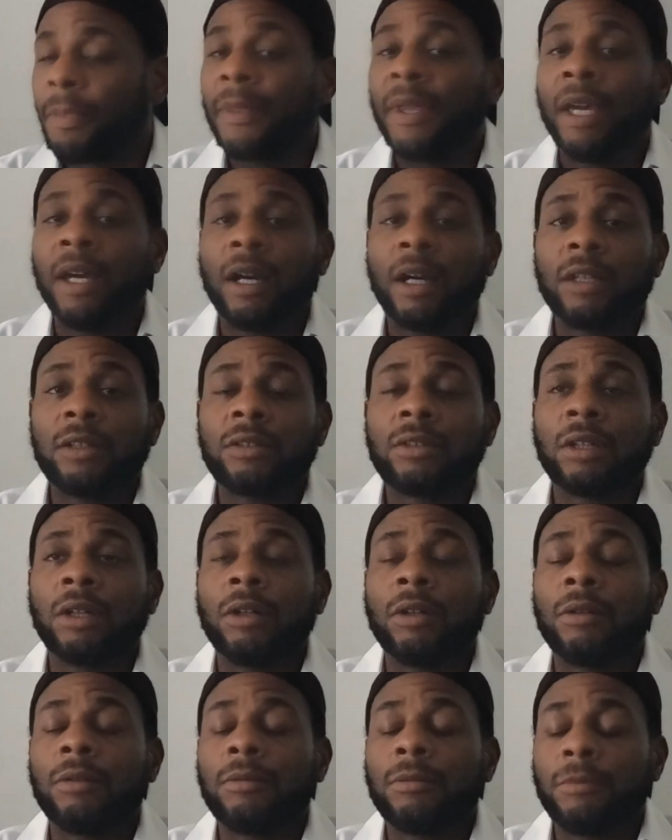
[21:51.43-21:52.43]
yeah,
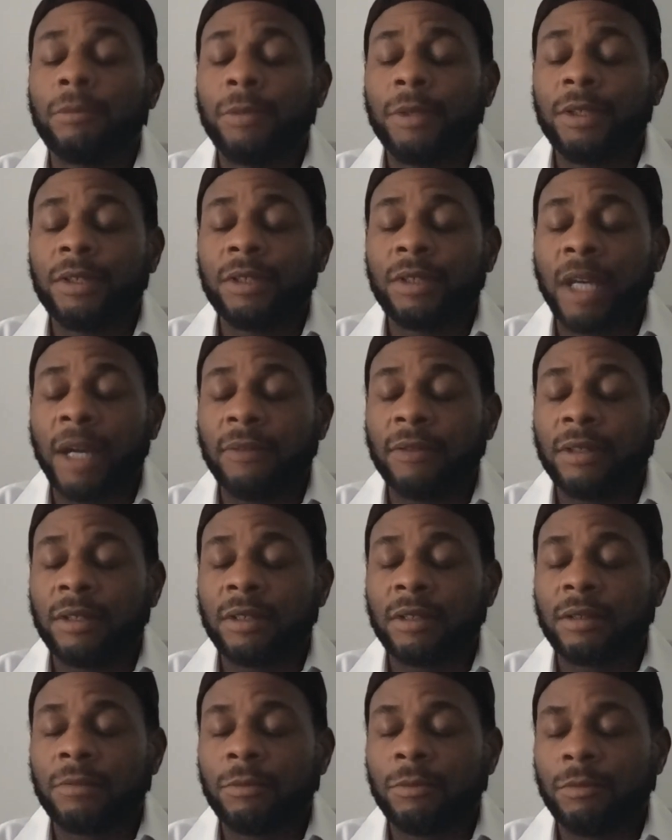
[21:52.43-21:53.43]
so we just have to
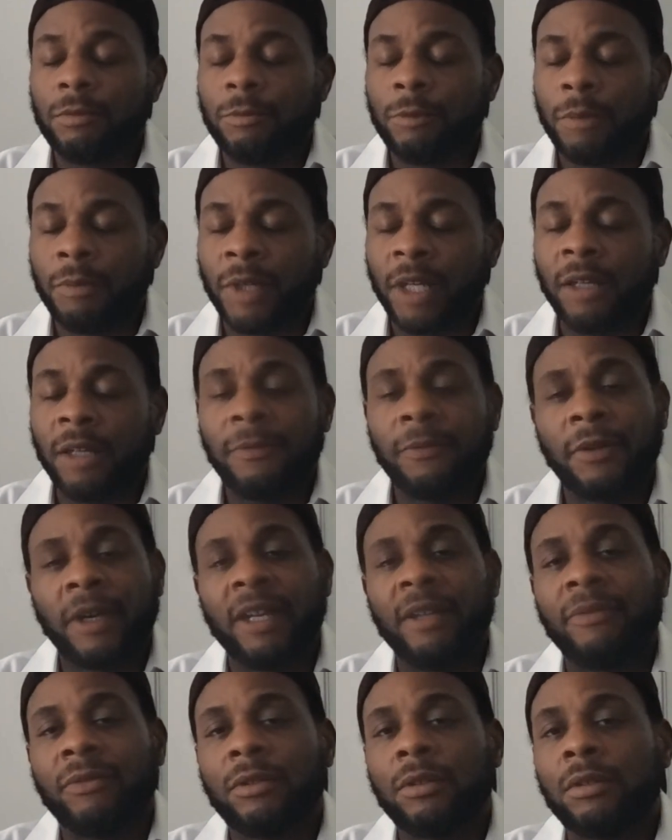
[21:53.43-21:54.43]
just remain
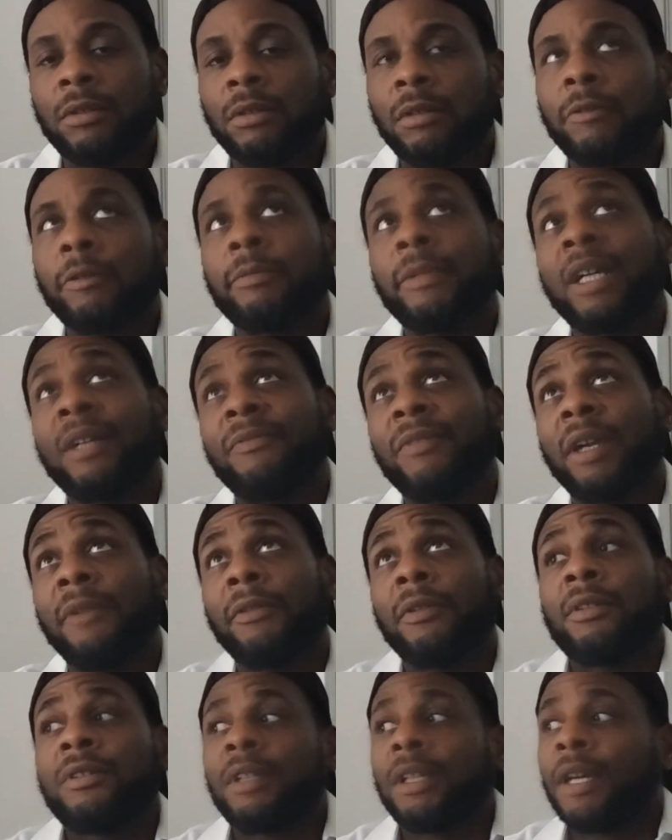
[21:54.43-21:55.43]
faithful, remain
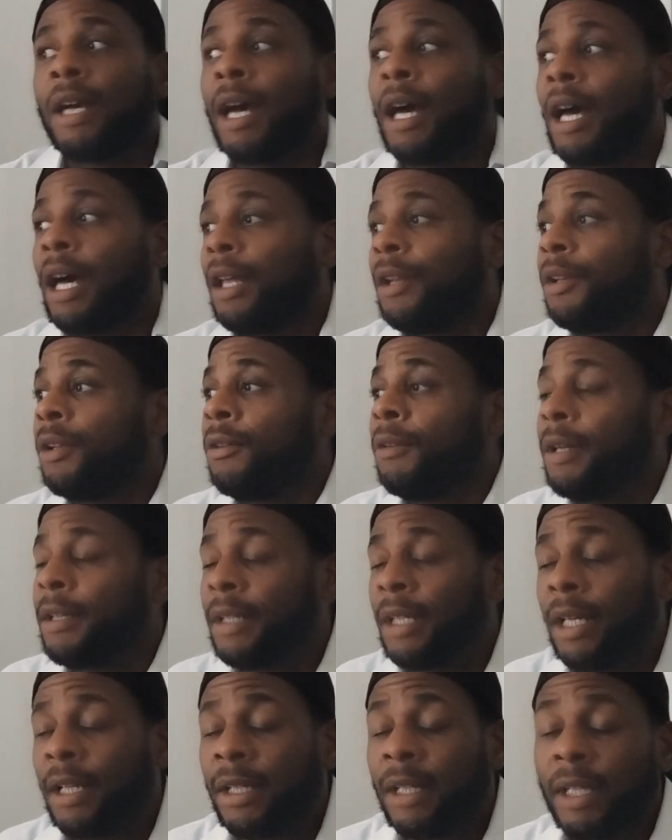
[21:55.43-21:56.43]
faithful unto God, knowing
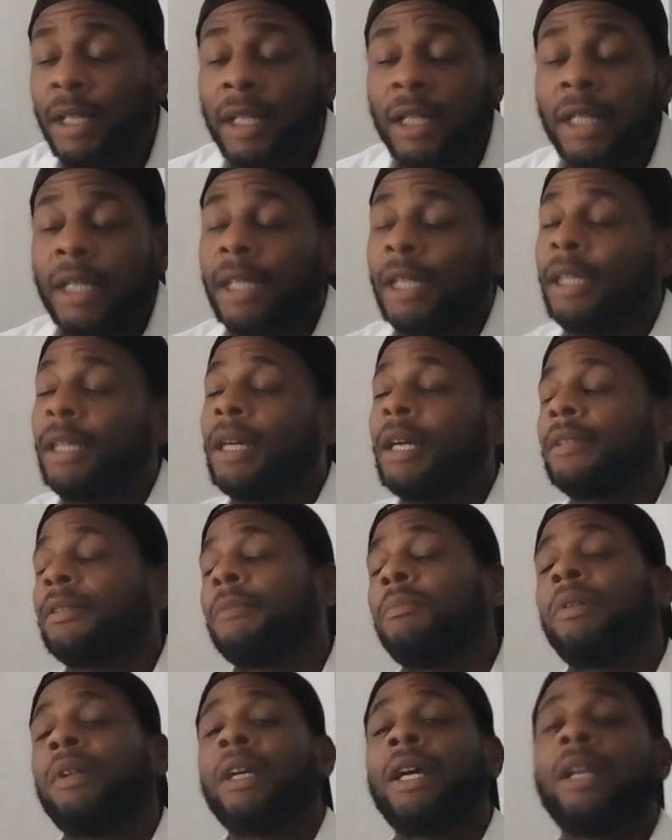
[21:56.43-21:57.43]
that He has
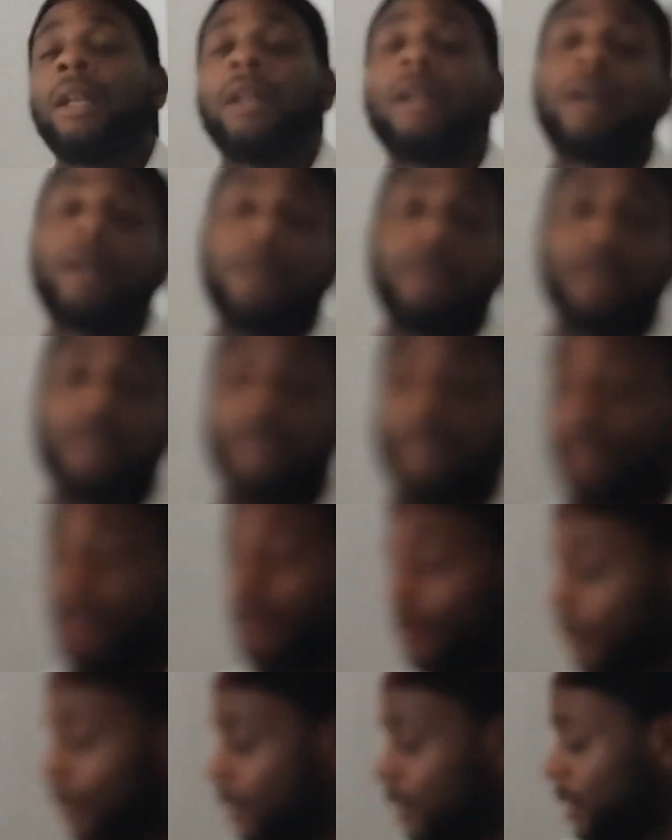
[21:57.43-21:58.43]
a plan in all of
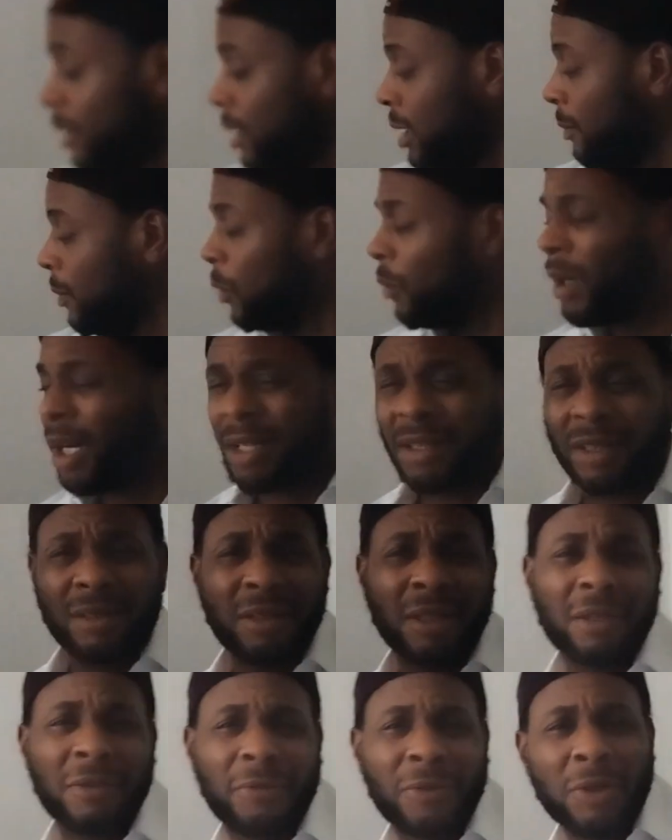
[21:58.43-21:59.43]
this. I'm gonna watch
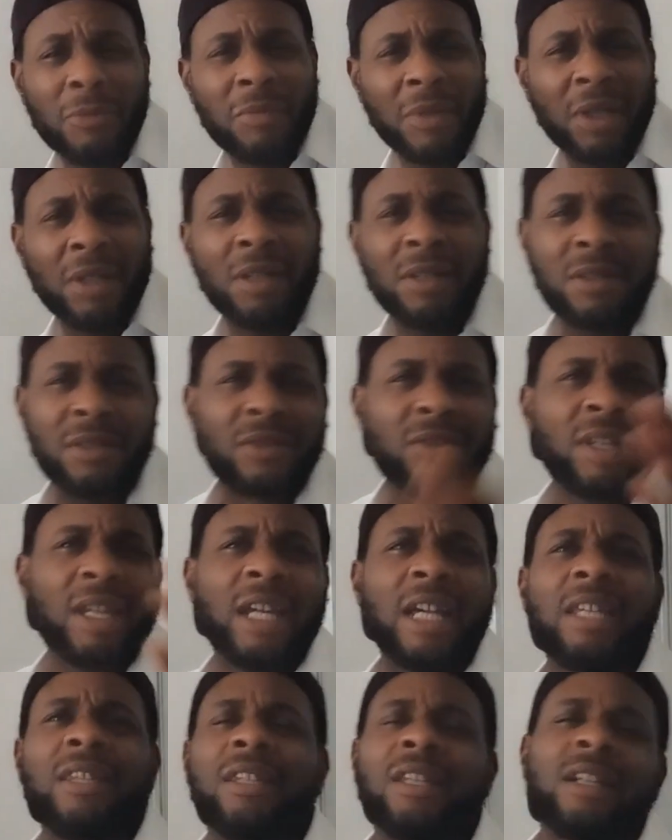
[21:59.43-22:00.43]
another few minutes
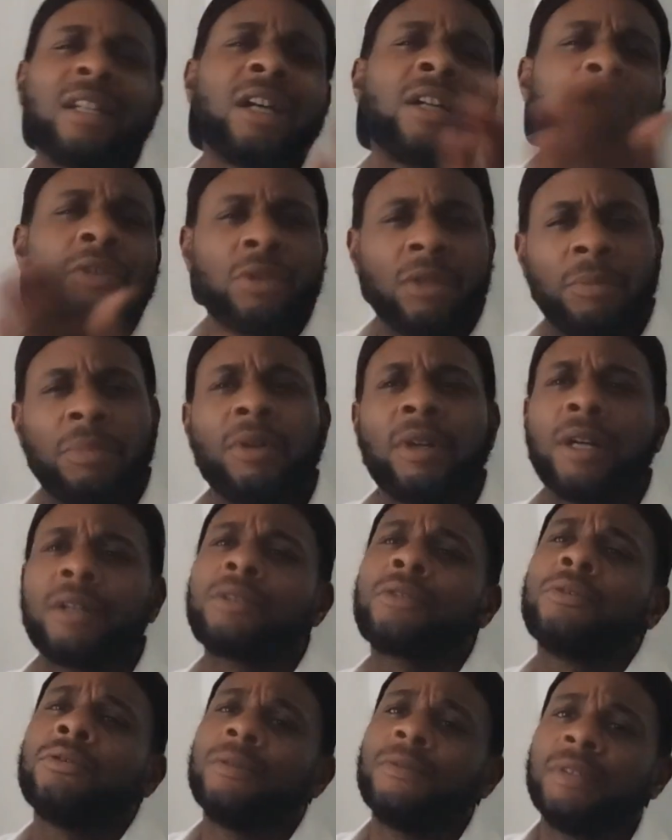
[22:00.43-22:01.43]
and then I'll do a
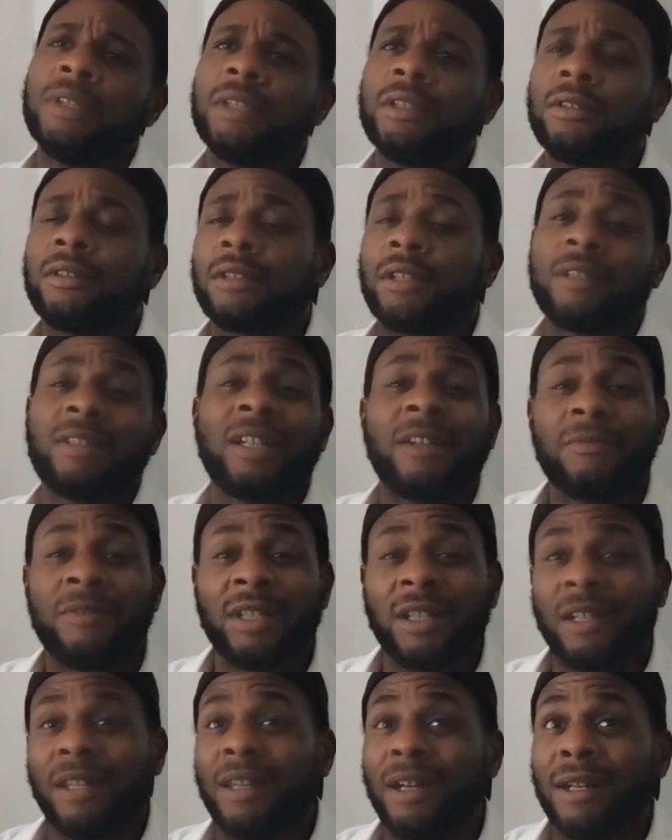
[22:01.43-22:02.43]
part two of this because I've
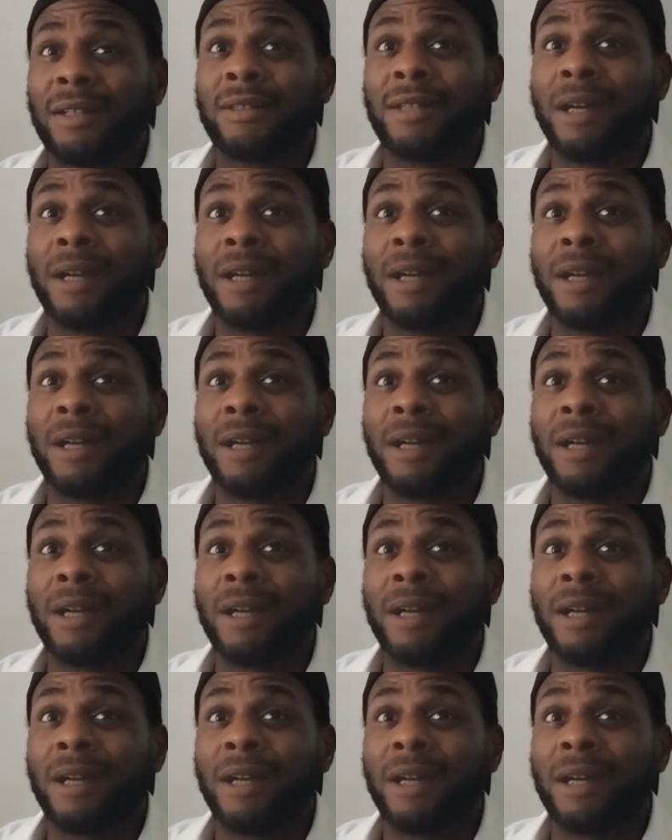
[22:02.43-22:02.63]
done a lot of